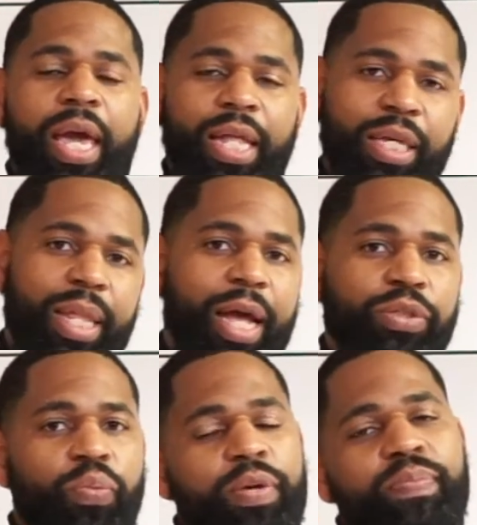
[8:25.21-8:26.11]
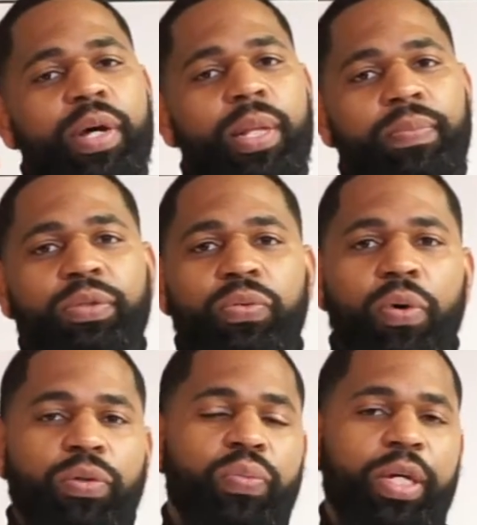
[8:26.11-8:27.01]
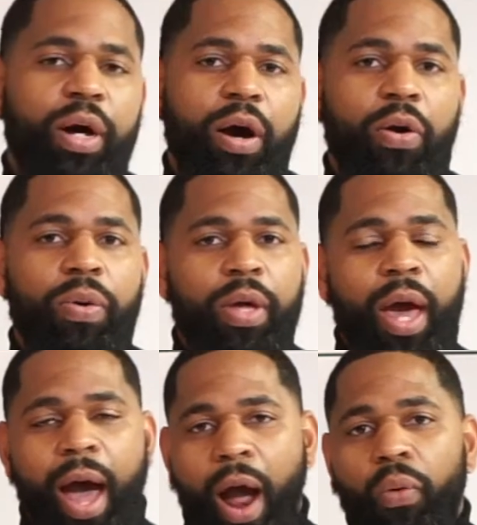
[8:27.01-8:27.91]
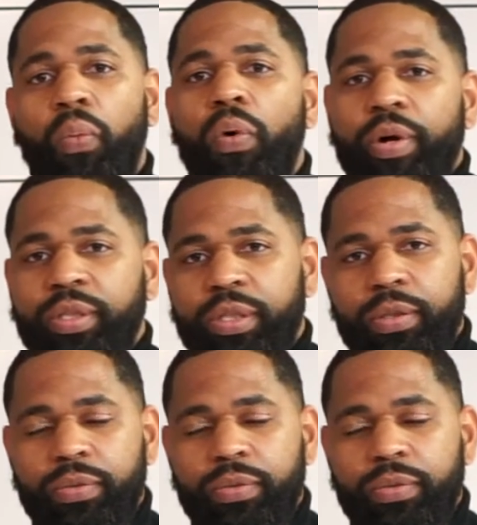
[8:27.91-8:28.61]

and then as we build up to what we call our wants.